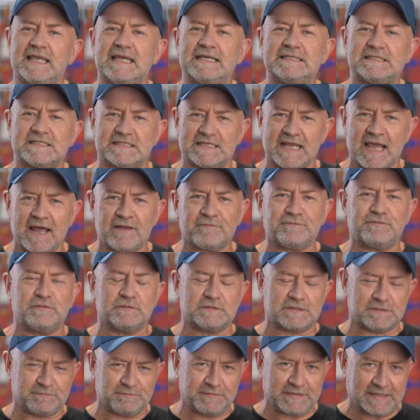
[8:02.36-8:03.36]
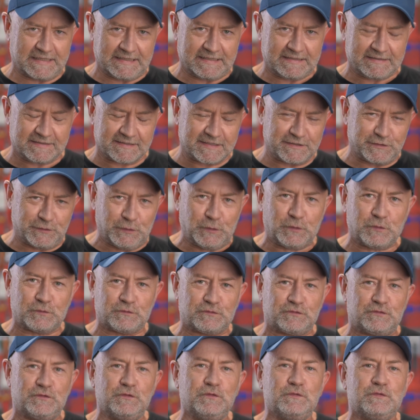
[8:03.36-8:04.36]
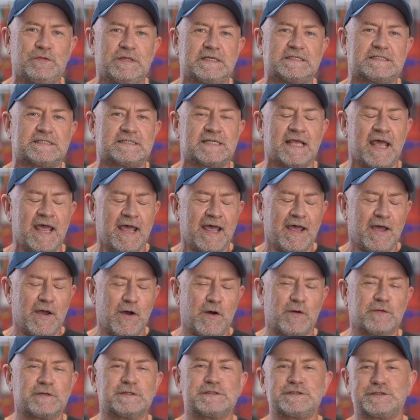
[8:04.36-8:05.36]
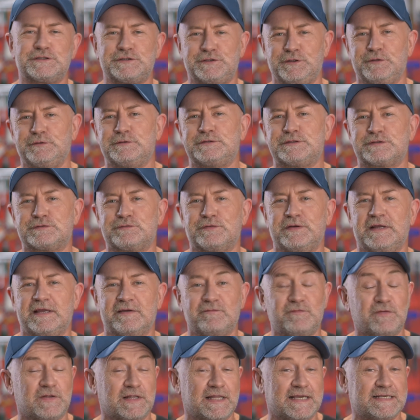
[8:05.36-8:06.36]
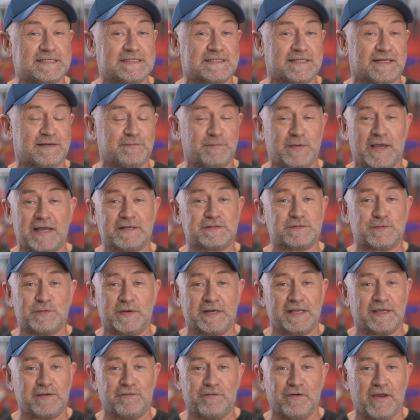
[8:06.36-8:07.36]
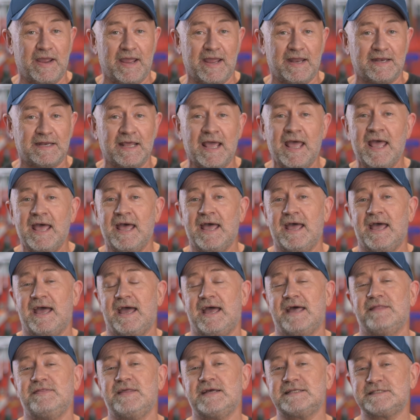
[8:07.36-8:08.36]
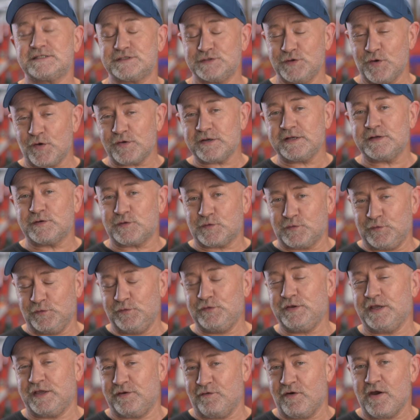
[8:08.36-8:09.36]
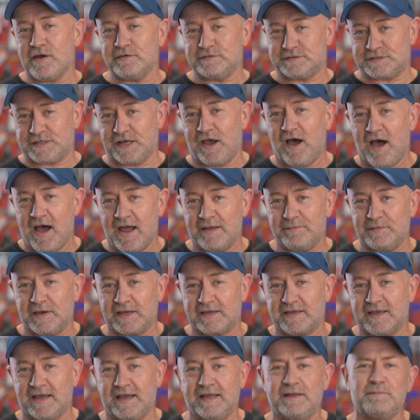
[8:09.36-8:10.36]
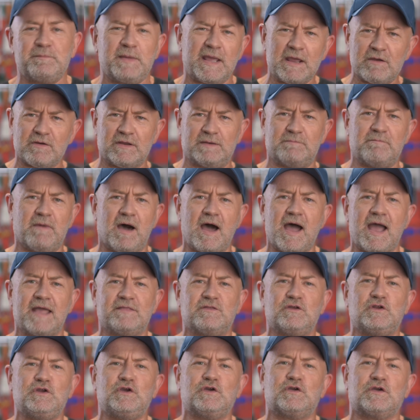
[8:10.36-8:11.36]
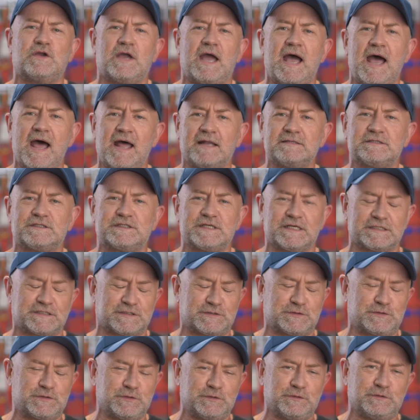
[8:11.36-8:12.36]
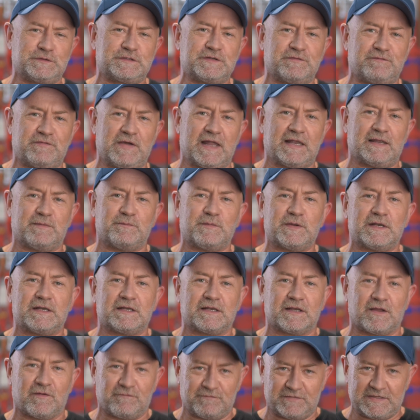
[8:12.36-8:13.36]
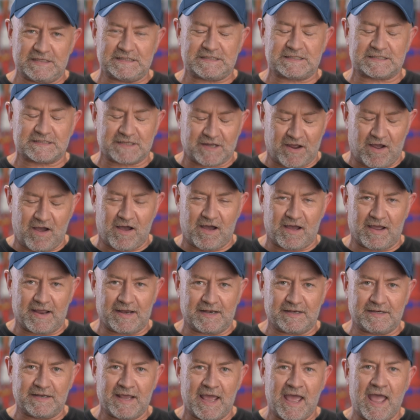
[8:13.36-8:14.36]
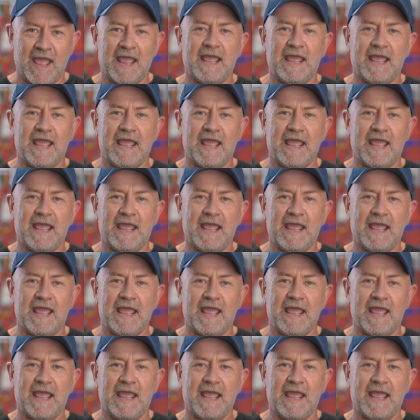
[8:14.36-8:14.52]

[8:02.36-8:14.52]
It's doubtful to me that you could do this on a shoestring for less than about 20 grand. And that's not including your own time, okay? And bear in mind that you can't just do development of this kind